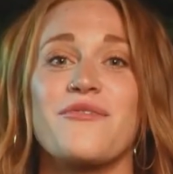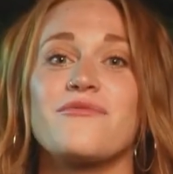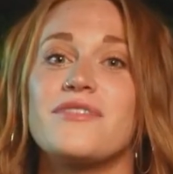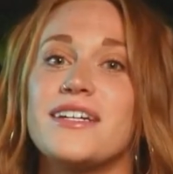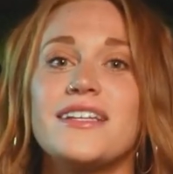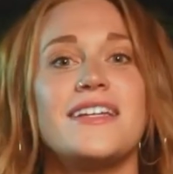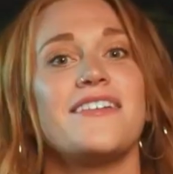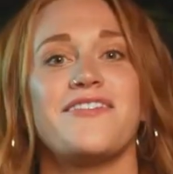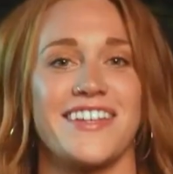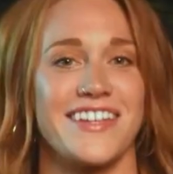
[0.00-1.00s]
really
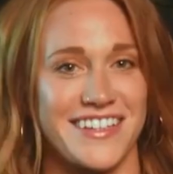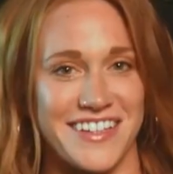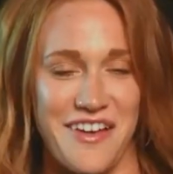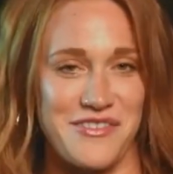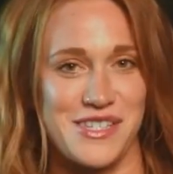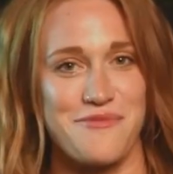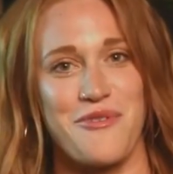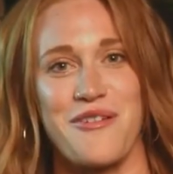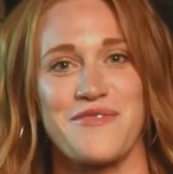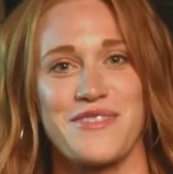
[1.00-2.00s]
feeling the love and
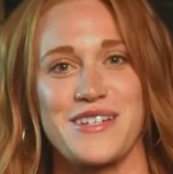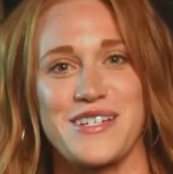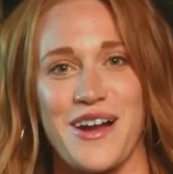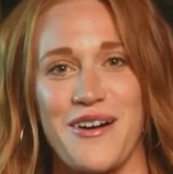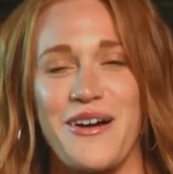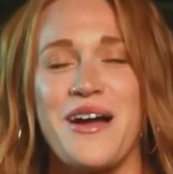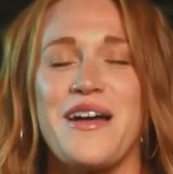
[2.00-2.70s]
support for this show,